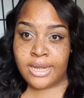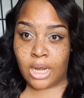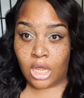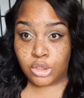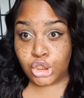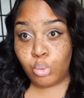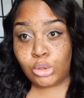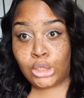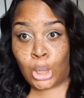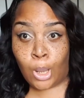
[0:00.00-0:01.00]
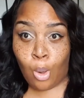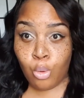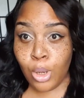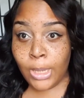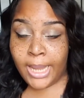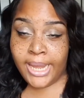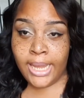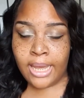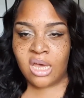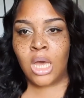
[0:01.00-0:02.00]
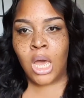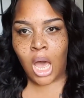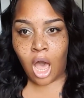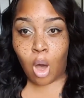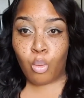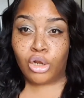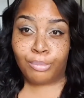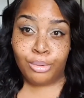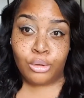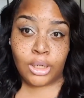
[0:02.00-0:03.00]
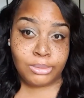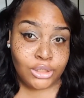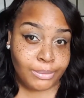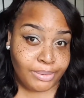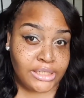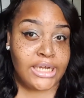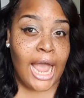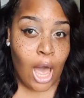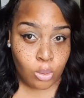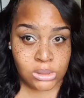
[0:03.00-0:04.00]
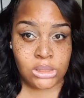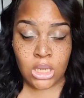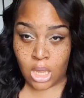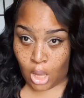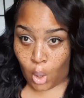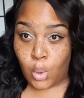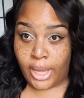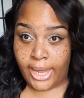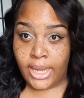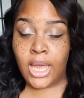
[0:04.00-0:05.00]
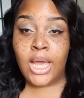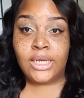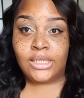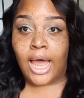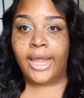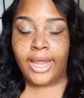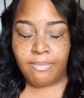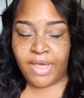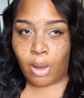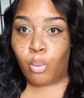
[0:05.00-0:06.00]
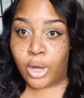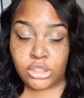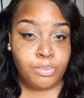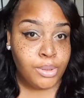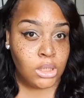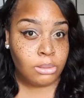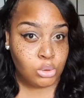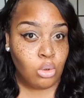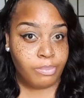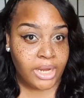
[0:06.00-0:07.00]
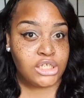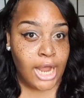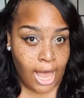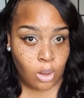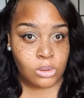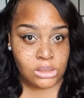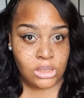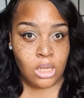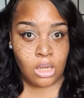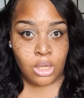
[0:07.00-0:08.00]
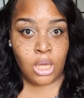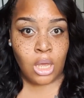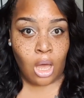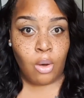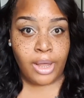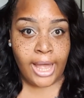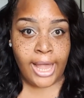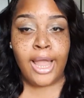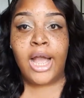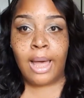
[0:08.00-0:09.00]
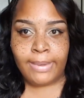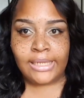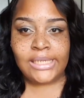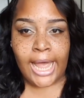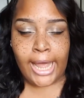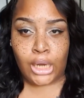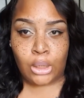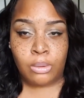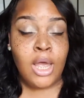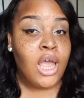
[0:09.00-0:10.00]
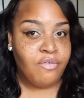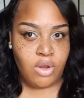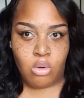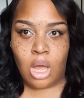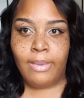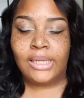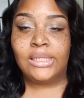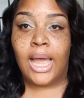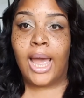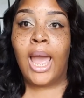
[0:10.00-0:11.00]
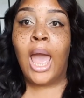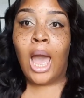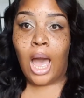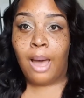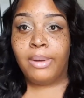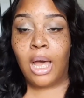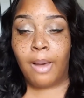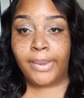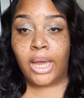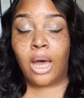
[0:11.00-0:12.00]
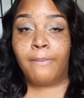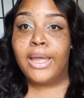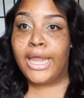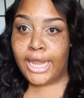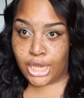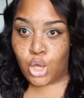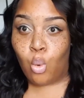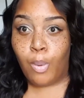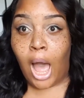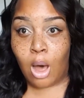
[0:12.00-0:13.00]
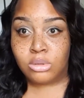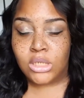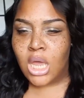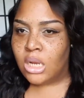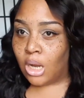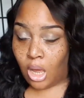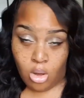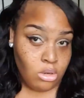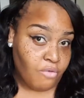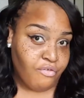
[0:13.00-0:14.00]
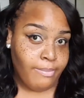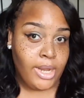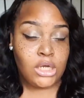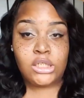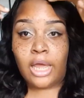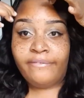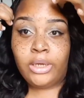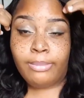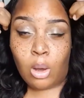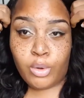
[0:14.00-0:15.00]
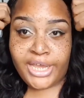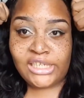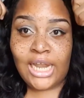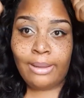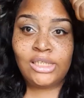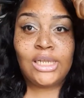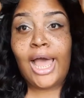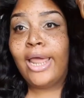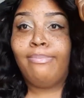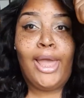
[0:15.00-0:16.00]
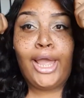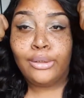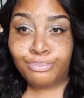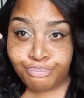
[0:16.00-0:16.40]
Now, if she was locally, I would have pulled up to the bitch house. Okay? Because I am that one to pull up to a bitch house. Okay? Come outside, hoe. If you don't come outside, I'm coming up in your house. Now, hold on for a minute because I feel my wig sliding back.